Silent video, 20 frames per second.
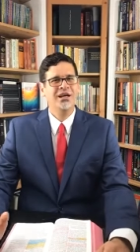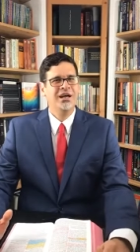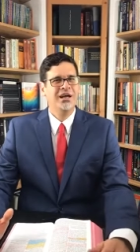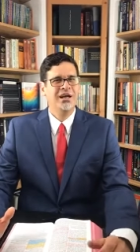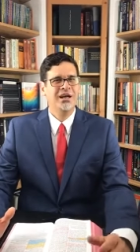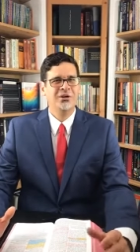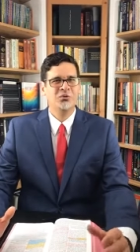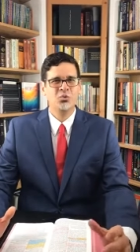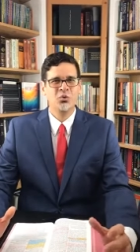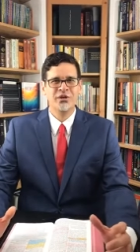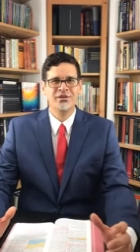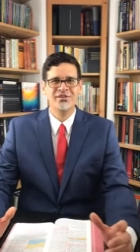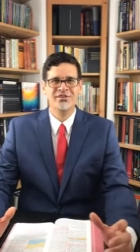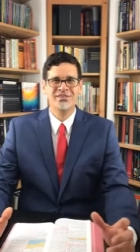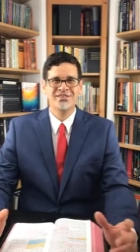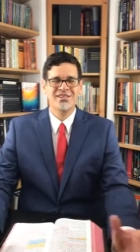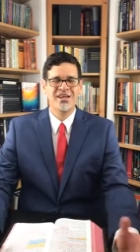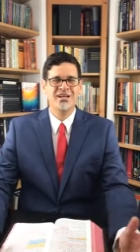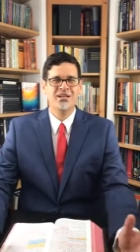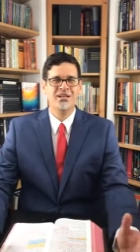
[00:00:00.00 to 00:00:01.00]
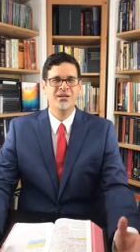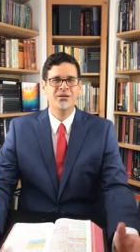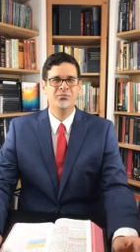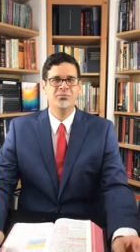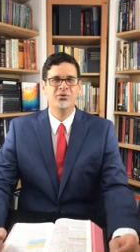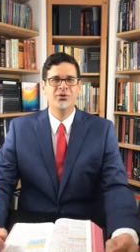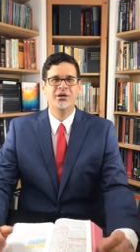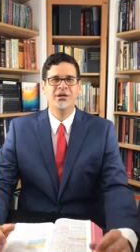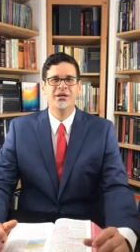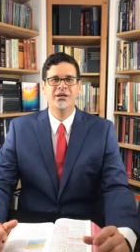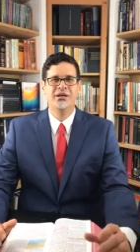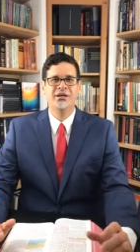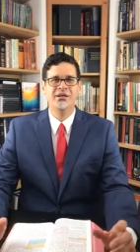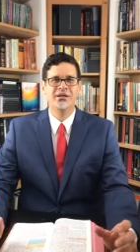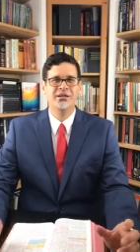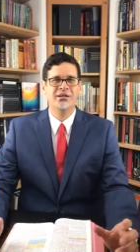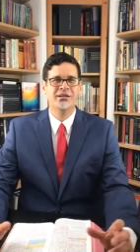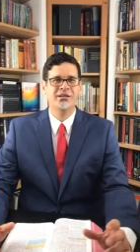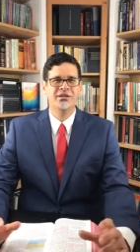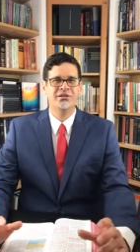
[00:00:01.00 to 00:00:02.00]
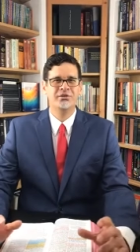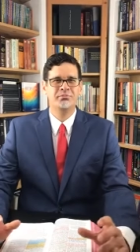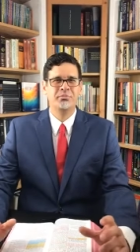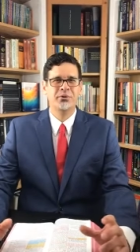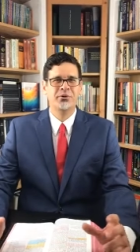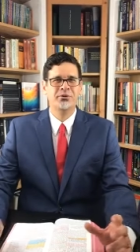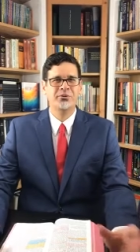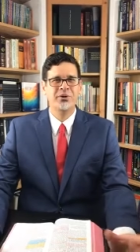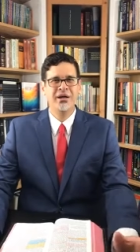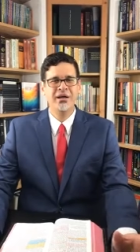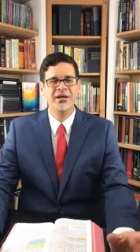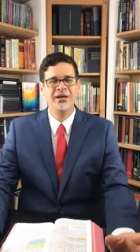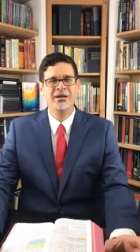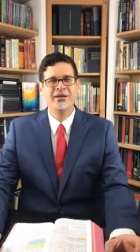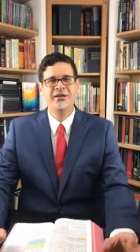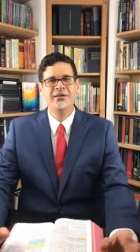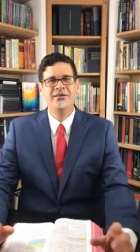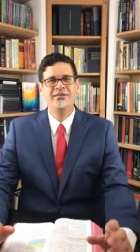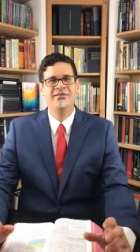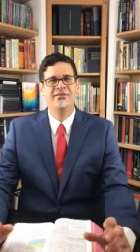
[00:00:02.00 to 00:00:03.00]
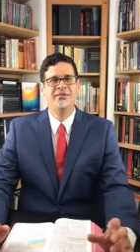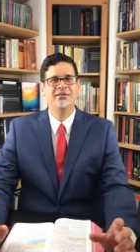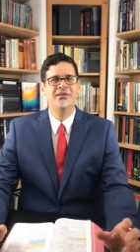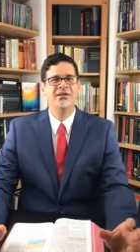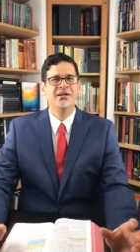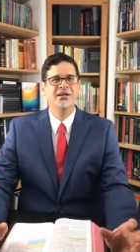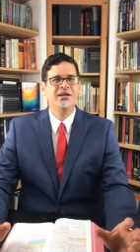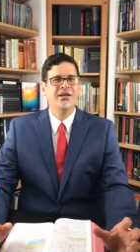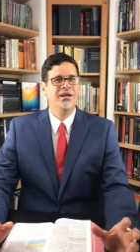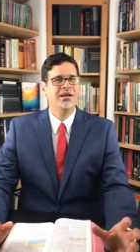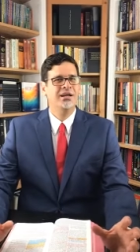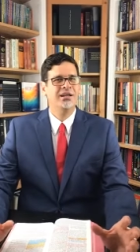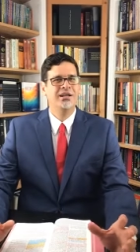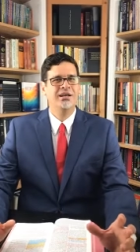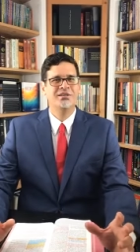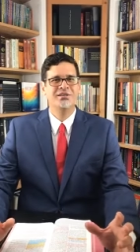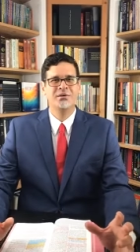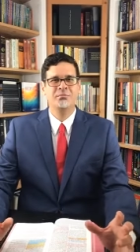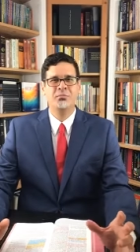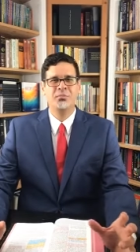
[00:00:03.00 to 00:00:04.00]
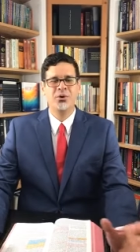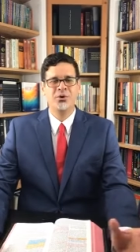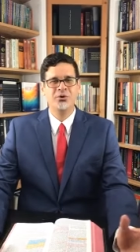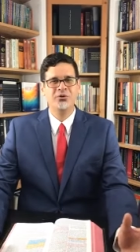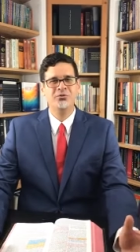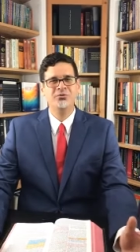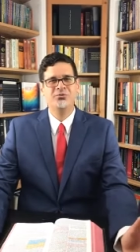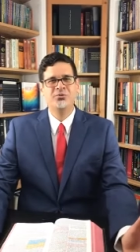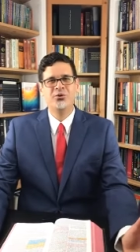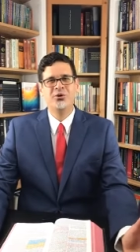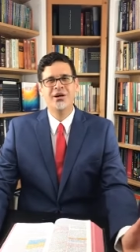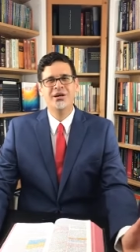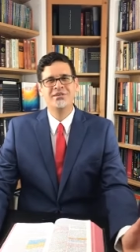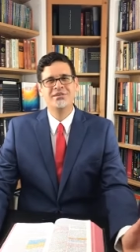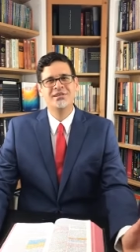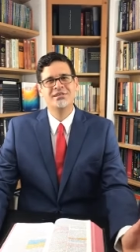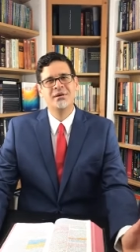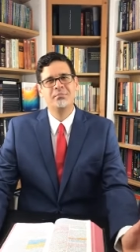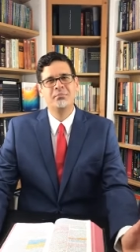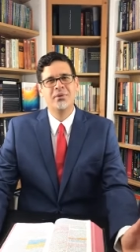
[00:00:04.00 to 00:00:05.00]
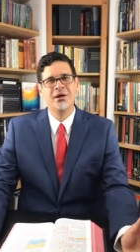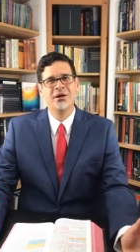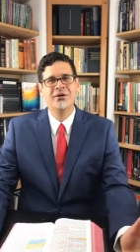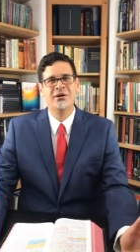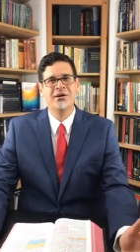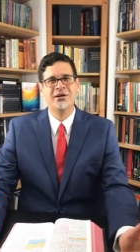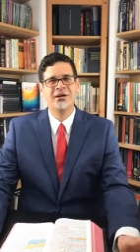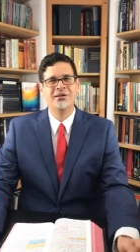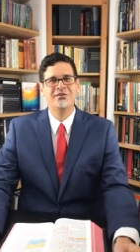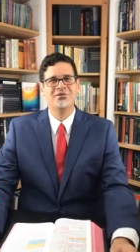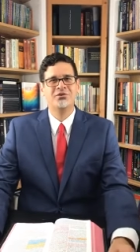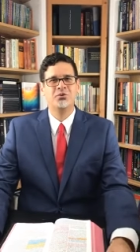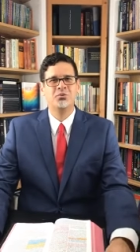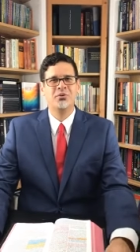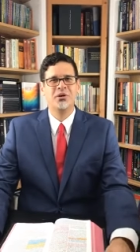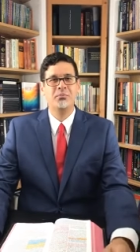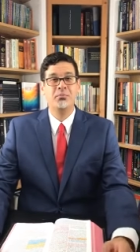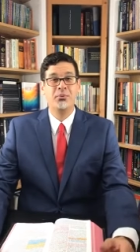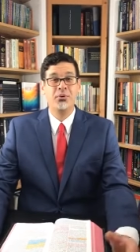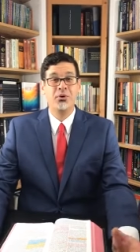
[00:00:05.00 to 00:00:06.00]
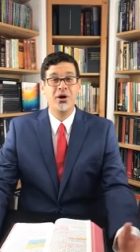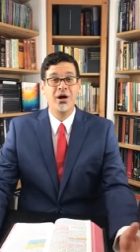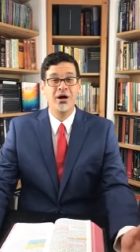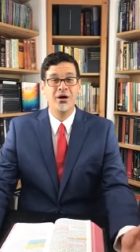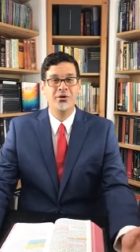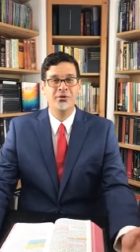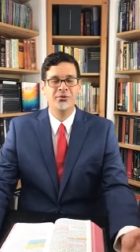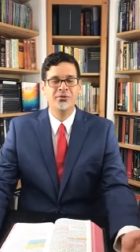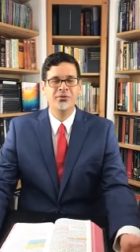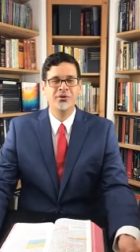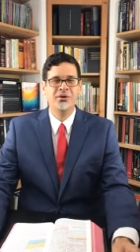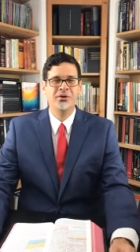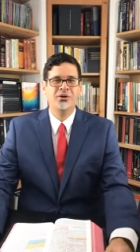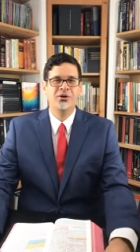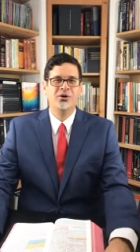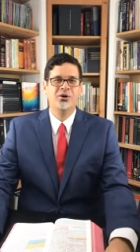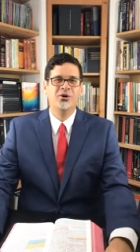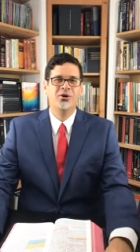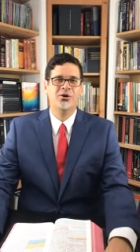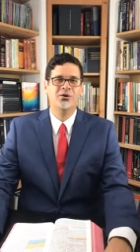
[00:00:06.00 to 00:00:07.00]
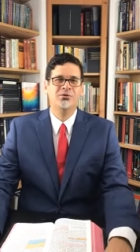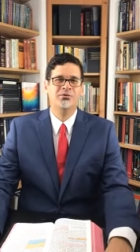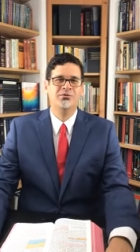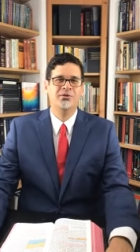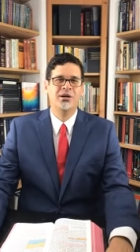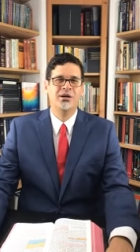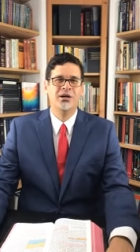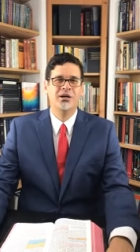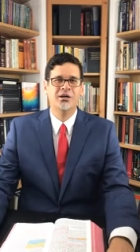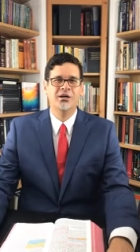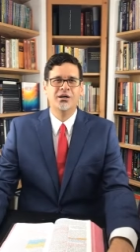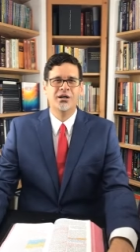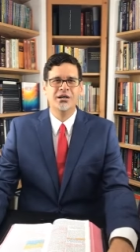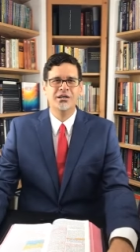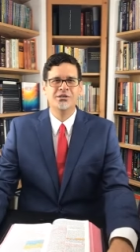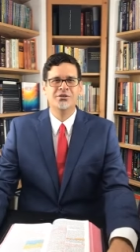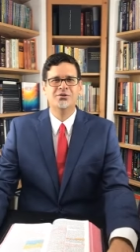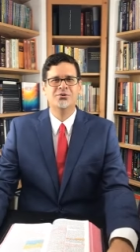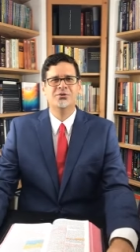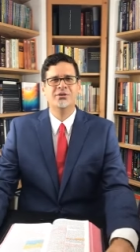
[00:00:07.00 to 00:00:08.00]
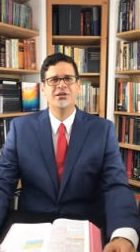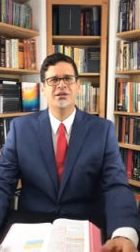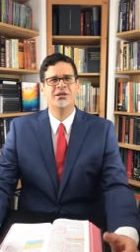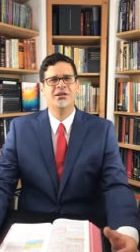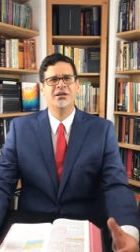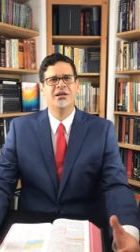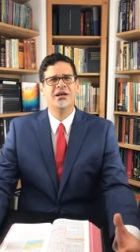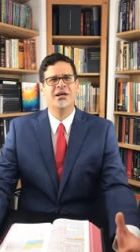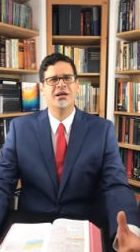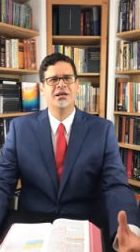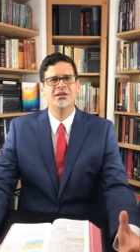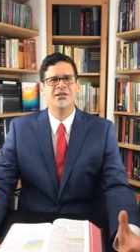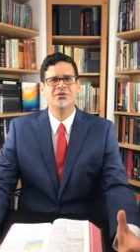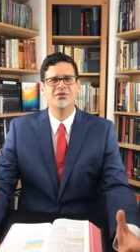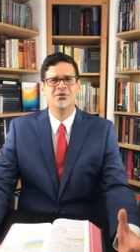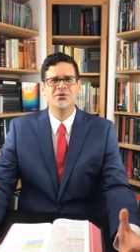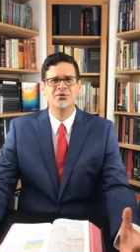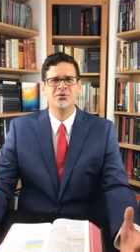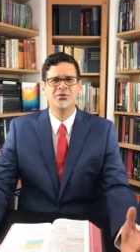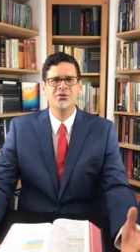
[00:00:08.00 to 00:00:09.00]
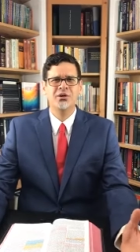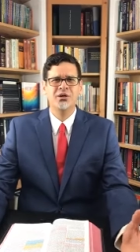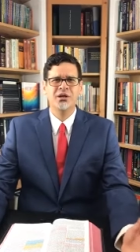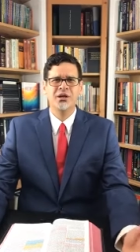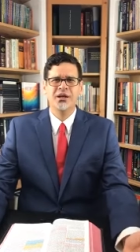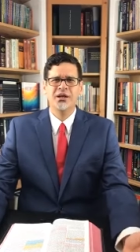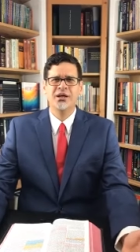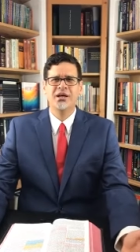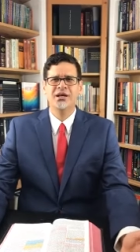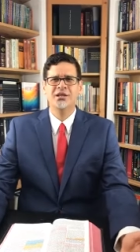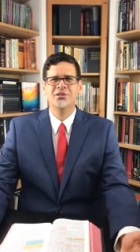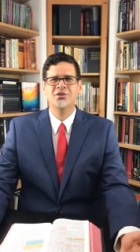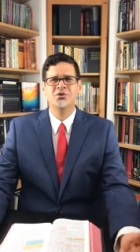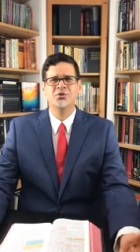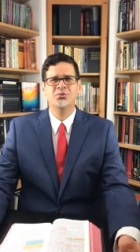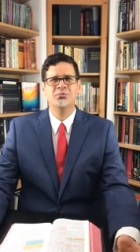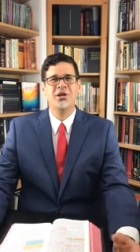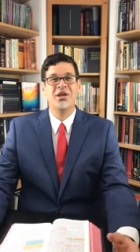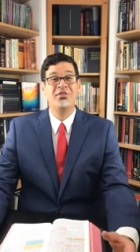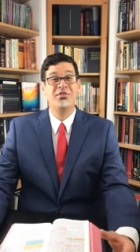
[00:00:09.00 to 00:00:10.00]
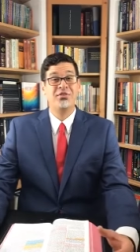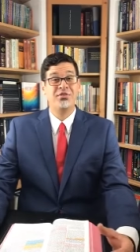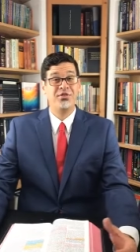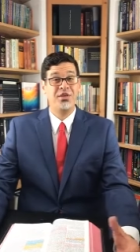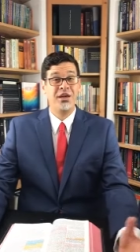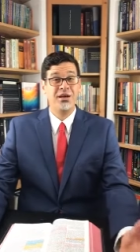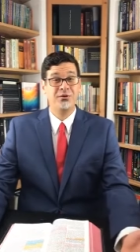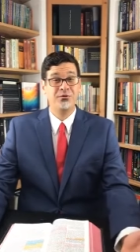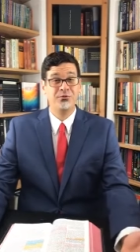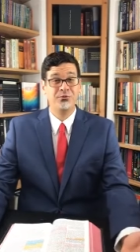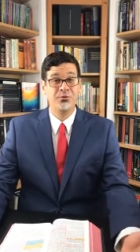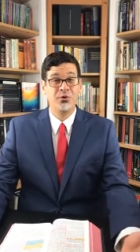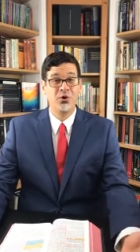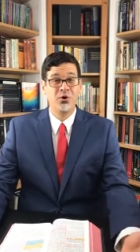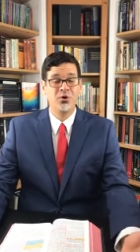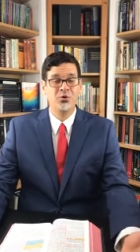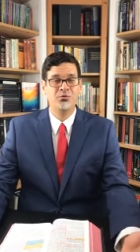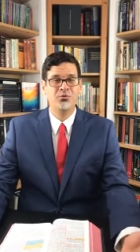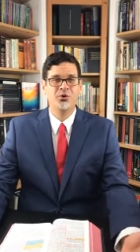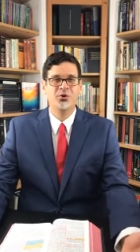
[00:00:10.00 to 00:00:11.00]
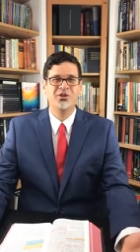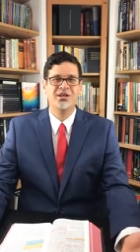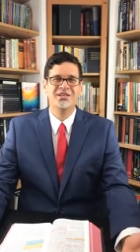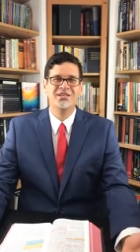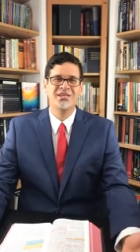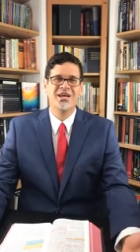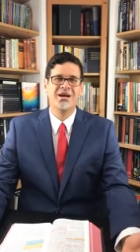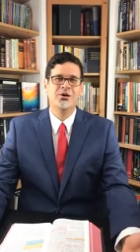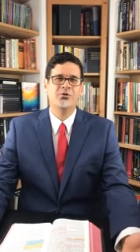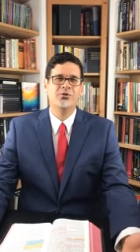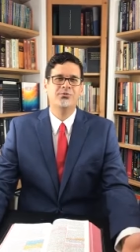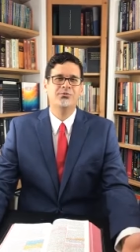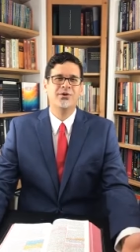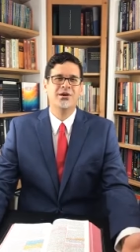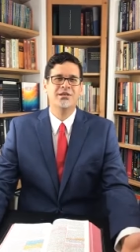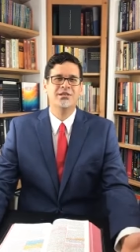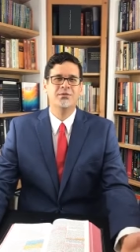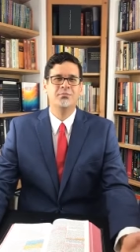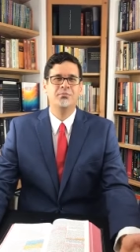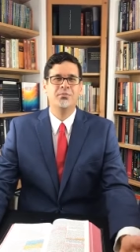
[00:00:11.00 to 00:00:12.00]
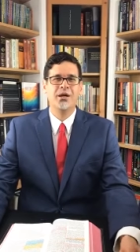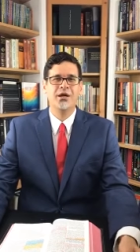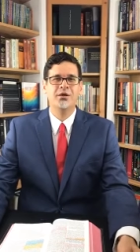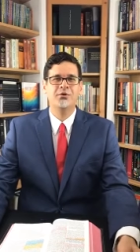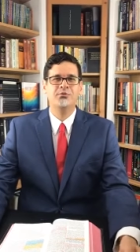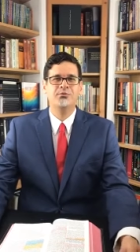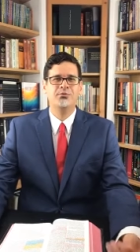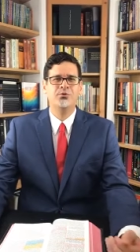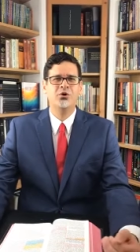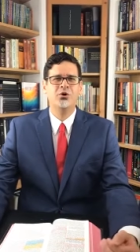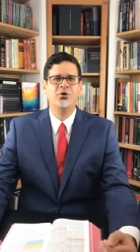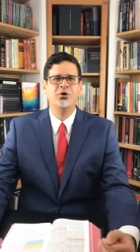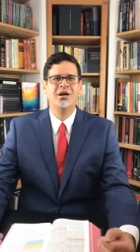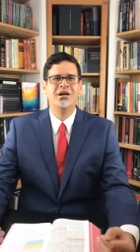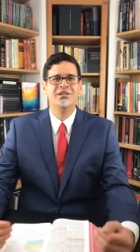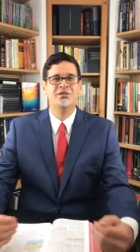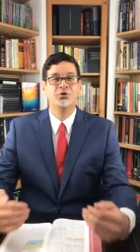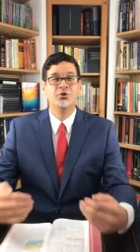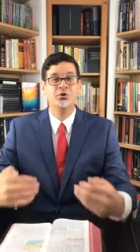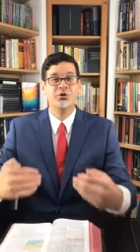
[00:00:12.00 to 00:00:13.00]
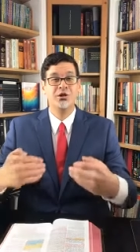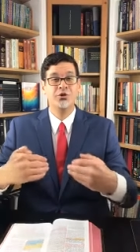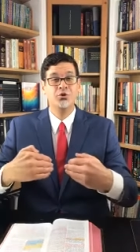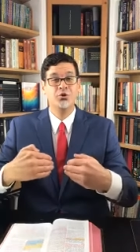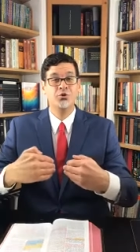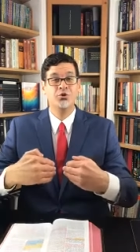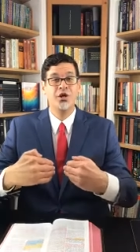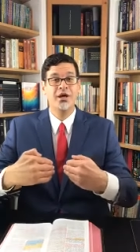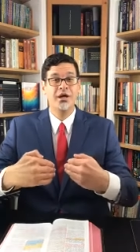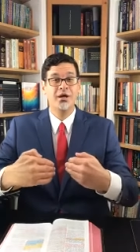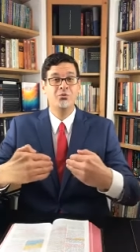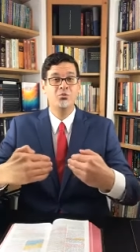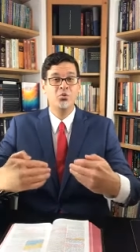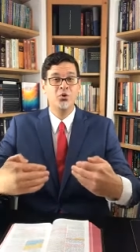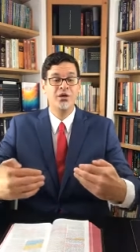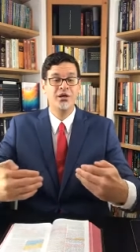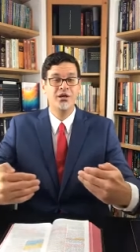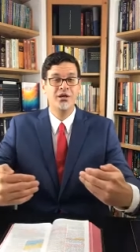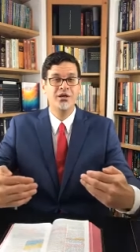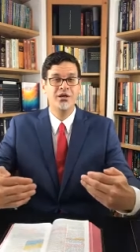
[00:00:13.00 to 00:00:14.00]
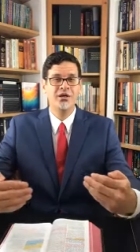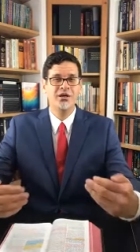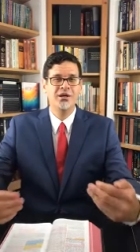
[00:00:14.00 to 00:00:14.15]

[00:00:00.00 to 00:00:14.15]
and we celebrate, and there's parades, and and it's important for us as Americans to be proud of our country and to and to be thankful for the sacrifice made for us so that today we